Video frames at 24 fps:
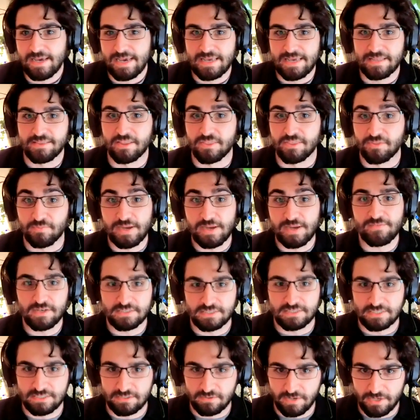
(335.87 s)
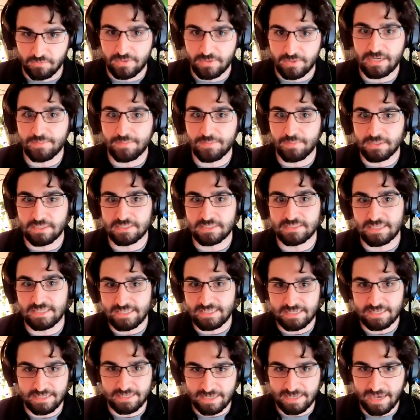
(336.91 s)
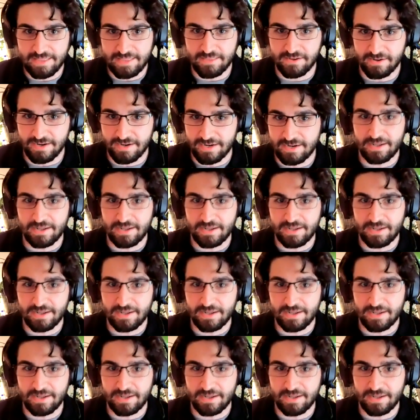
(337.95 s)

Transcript: and the three of us like really put this idea together.